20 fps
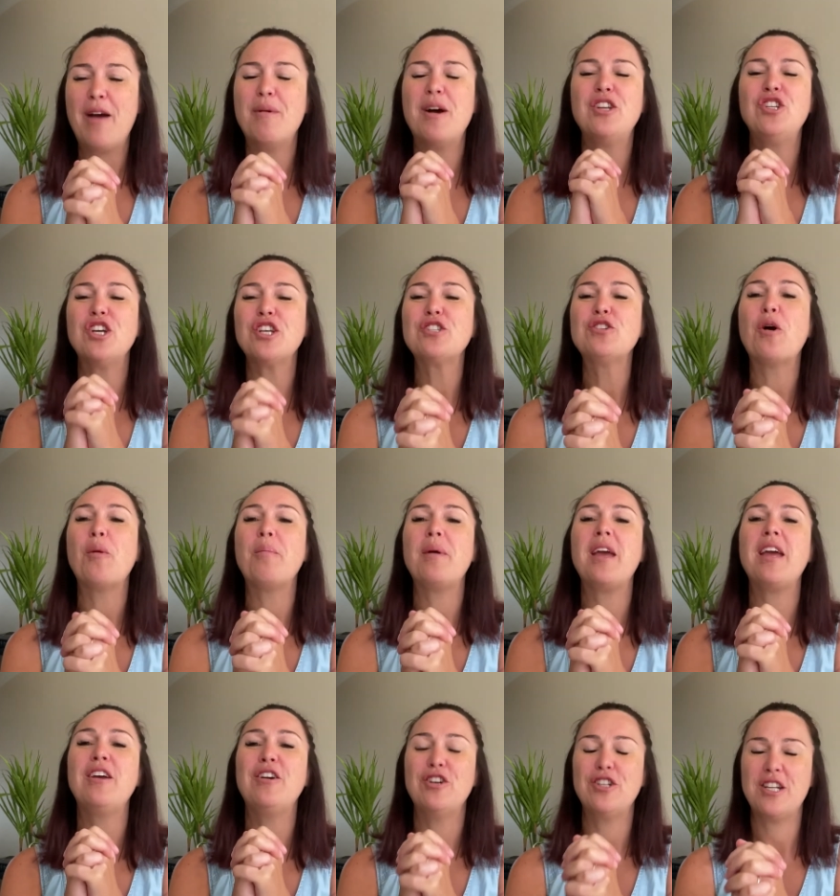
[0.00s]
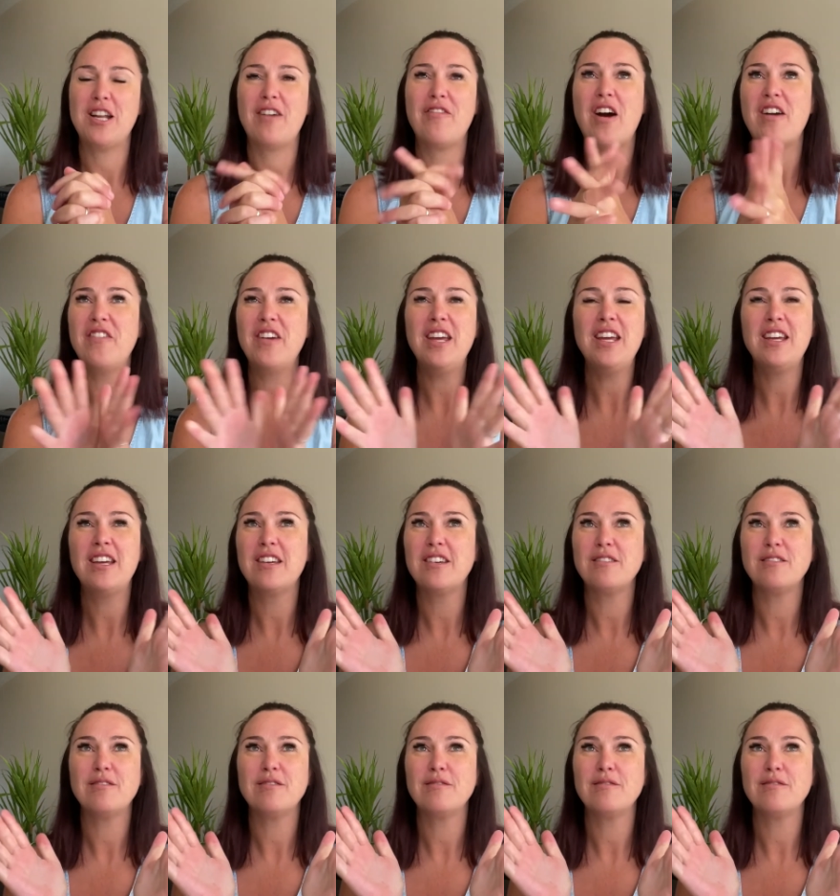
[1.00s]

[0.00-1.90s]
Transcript: and just not being good enough, I think